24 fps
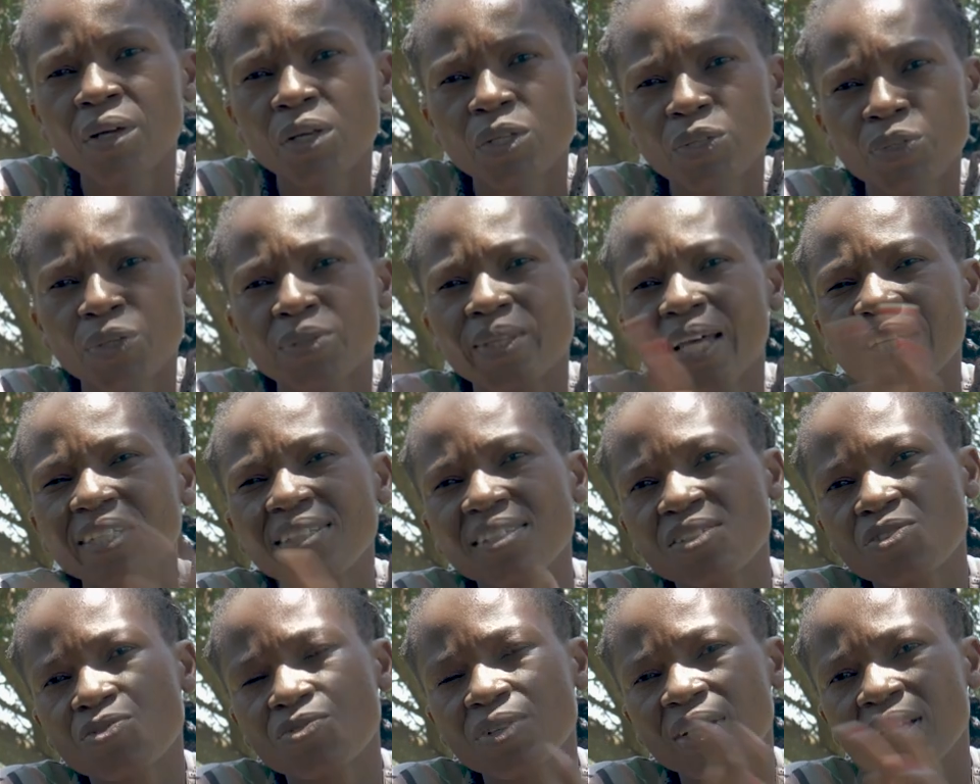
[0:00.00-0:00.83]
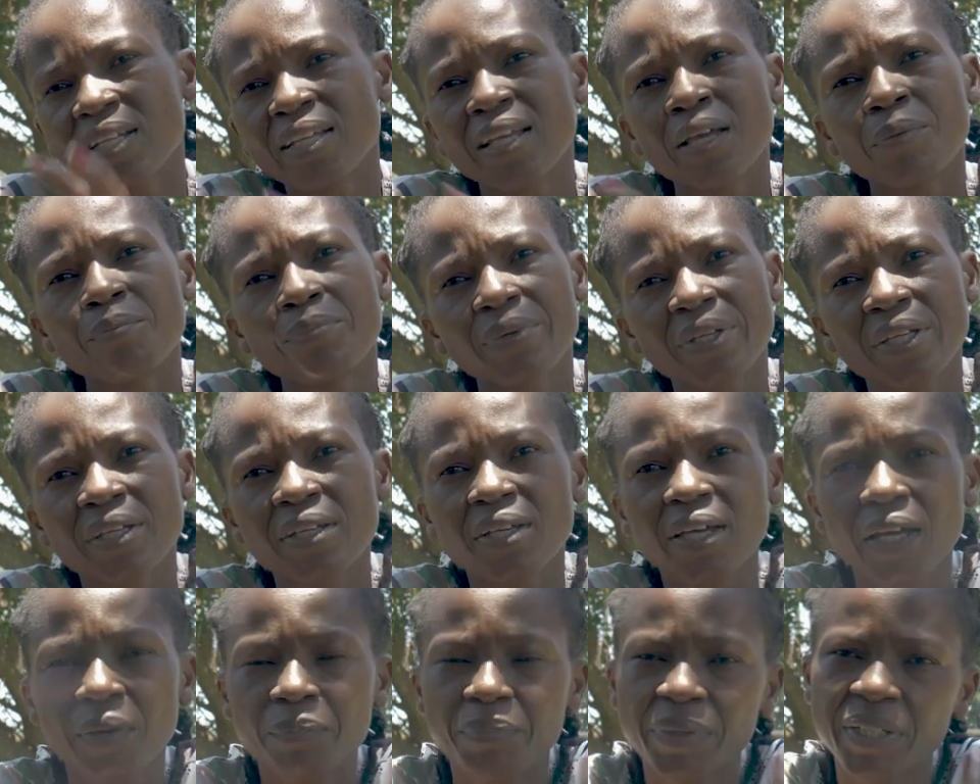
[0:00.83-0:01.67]
So that is really a
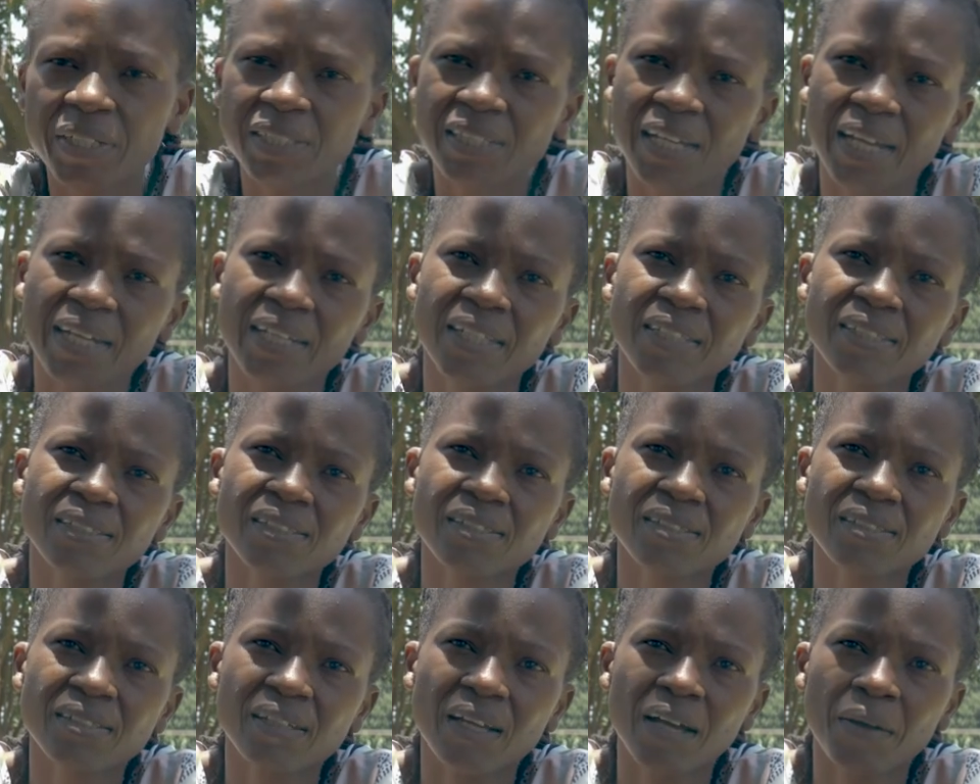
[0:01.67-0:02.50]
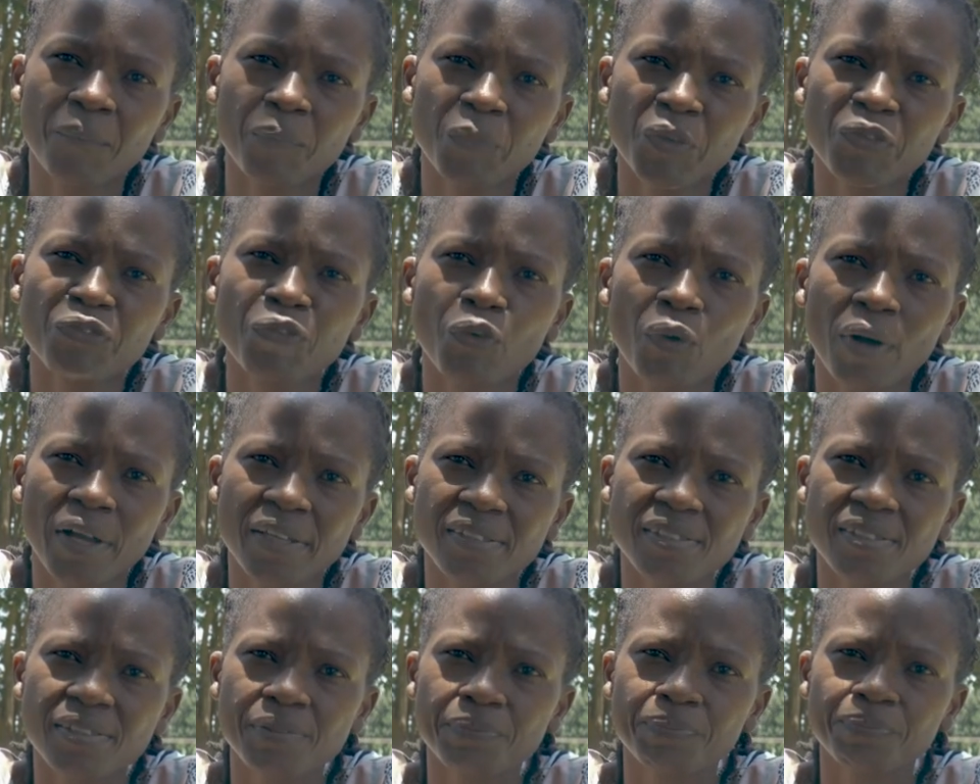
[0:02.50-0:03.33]
big challenge for
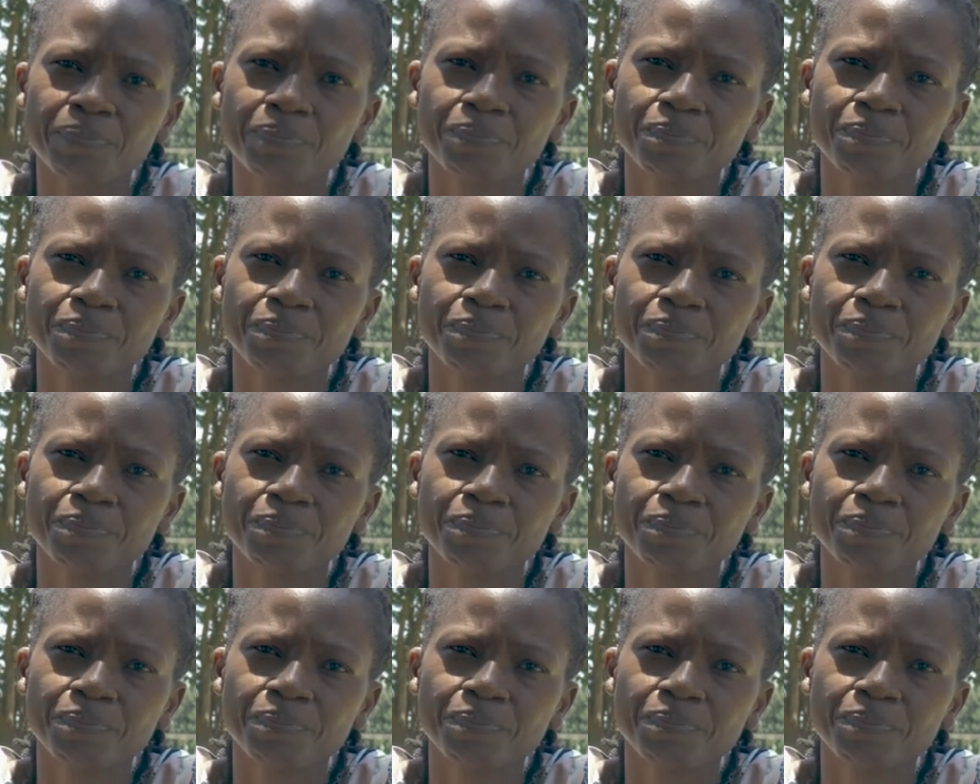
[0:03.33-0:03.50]
us.